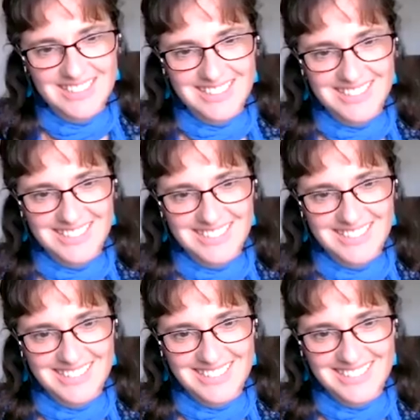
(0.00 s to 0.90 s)

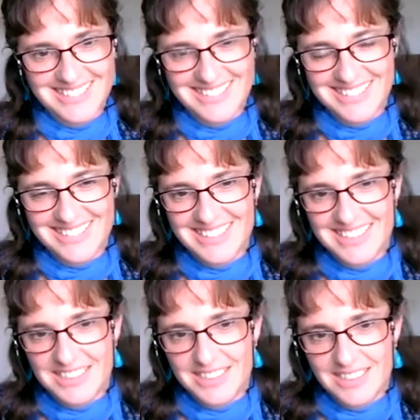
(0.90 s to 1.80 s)

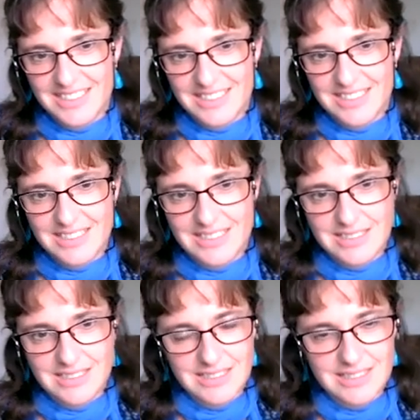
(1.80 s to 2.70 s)

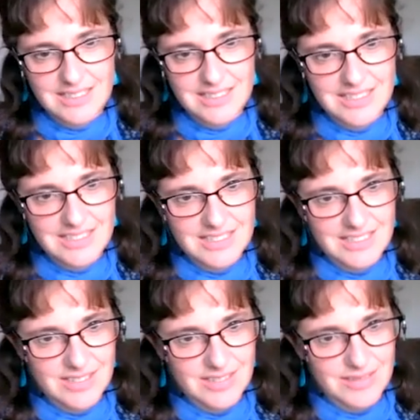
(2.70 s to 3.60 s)

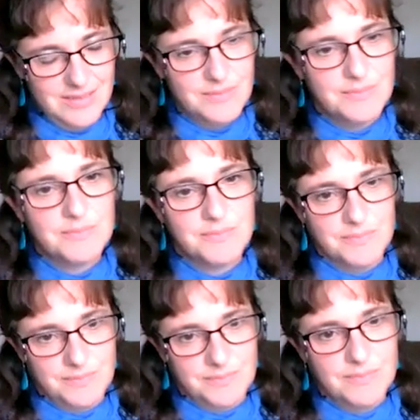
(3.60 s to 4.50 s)

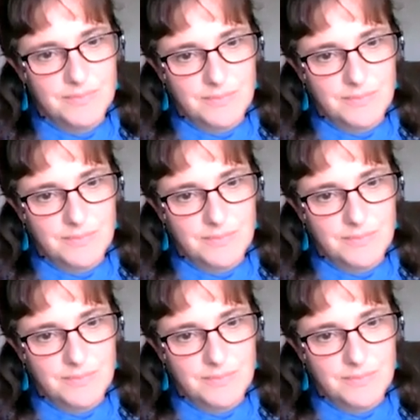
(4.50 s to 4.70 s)
(silent)